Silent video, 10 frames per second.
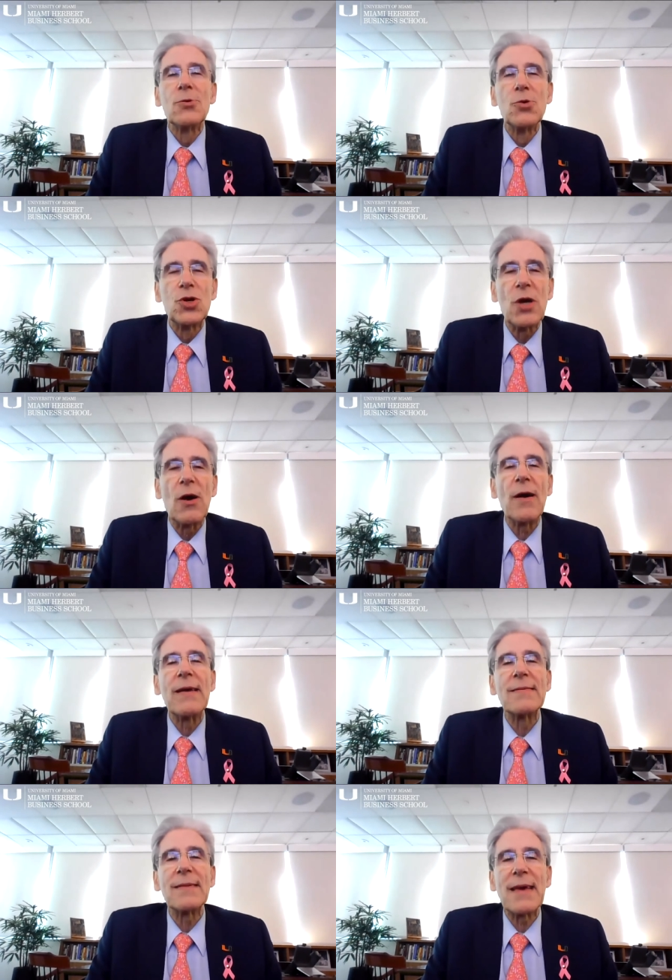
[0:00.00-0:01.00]
to share
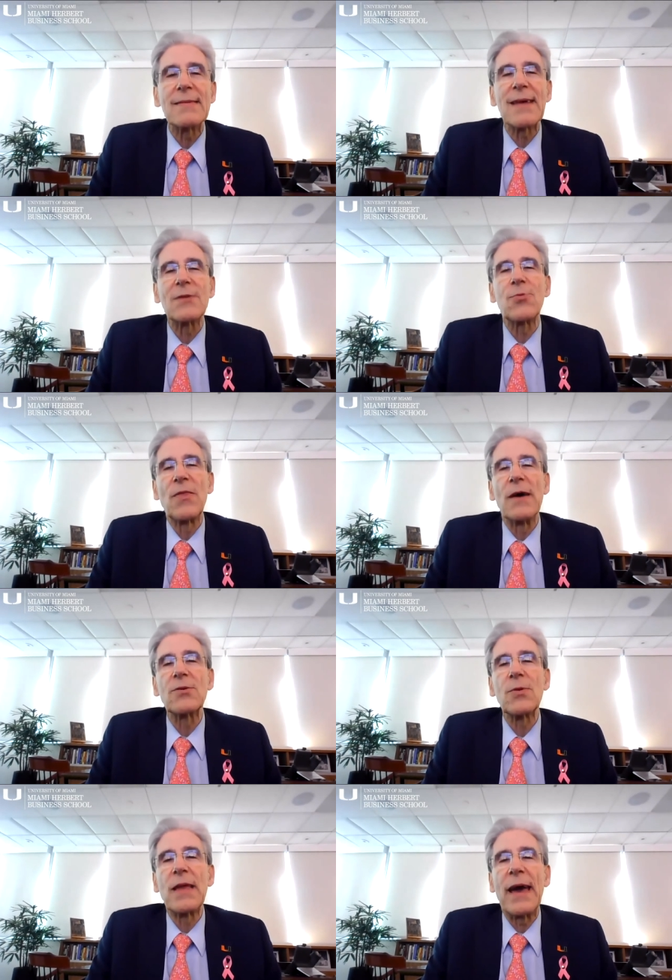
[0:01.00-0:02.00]
his insights with
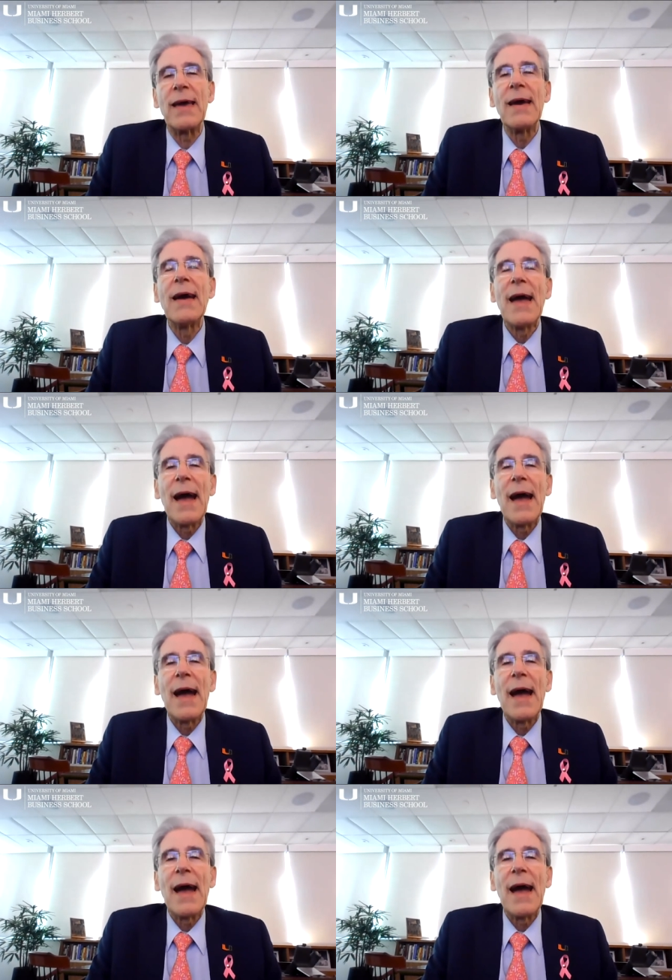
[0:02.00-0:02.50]
us today